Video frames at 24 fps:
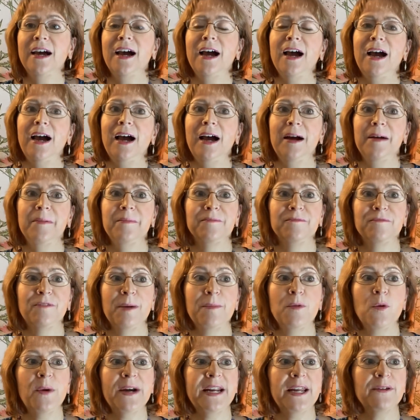
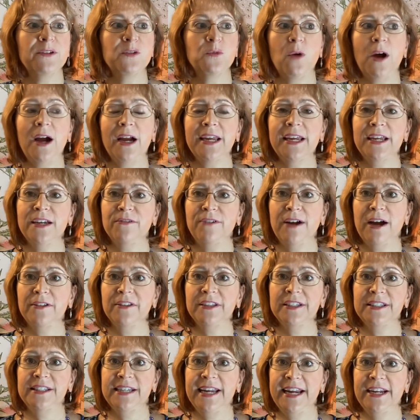Remember when he was walking around
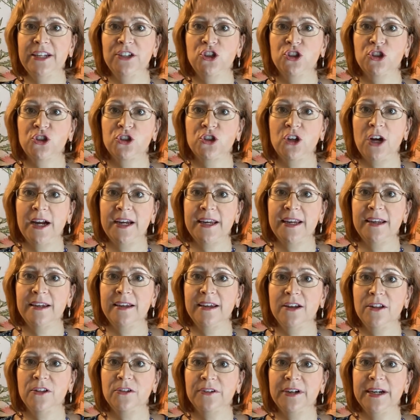the stage stalking
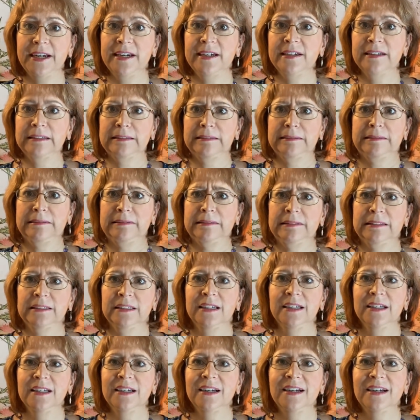Hillary?
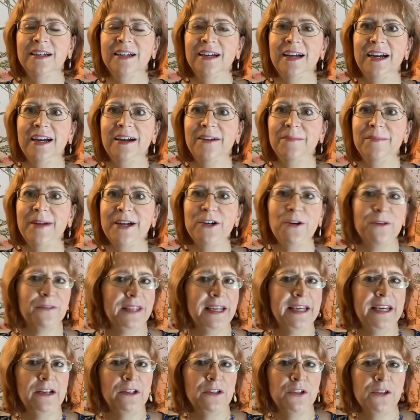I don't
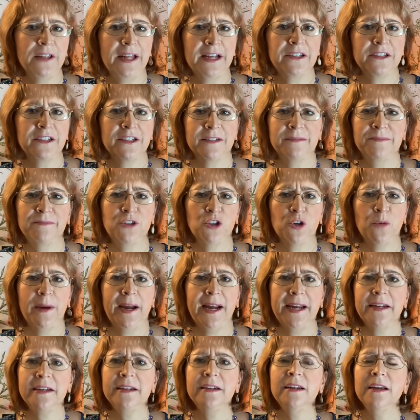think he'll do that to Joe
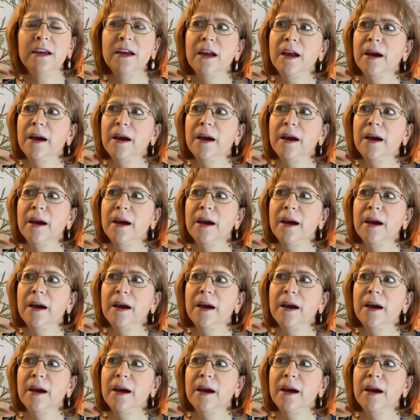Biden.